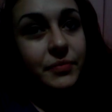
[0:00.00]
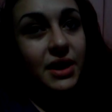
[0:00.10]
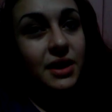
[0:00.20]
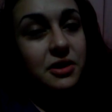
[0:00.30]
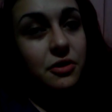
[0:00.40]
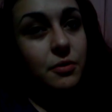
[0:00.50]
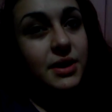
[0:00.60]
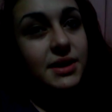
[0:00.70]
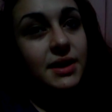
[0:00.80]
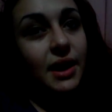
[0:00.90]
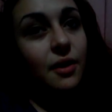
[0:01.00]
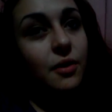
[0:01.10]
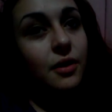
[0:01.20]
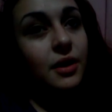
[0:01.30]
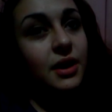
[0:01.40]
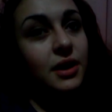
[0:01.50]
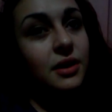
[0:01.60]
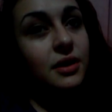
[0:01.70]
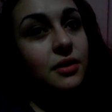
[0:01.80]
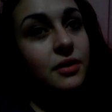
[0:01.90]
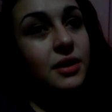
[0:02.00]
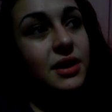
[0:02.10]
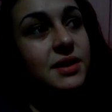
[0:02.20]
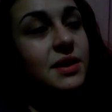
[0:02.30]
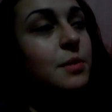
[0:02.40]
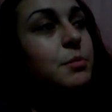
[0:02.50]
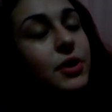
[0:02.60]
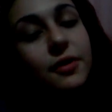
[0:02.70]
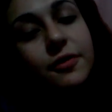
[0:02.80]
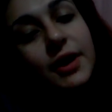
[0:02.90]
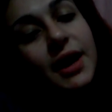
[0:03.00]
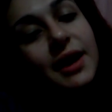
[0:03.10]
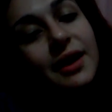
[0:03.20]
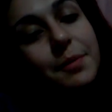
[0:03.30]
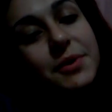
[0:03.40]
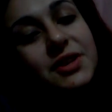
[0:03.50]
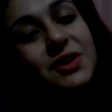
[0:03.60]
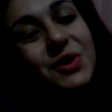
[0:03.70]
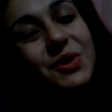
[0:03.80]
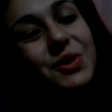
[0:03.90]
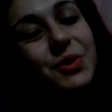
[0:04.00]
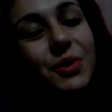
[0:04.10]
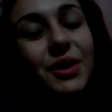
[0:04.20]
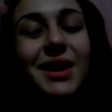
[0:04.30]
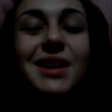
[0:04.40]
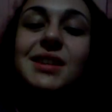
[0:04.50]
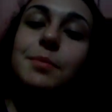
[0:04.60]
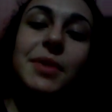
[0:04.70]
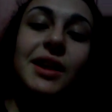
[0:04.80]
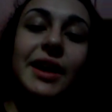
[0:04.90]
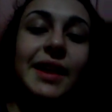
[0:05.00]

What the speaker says: you always say, oh, you know, it's their birthday episode or something like that.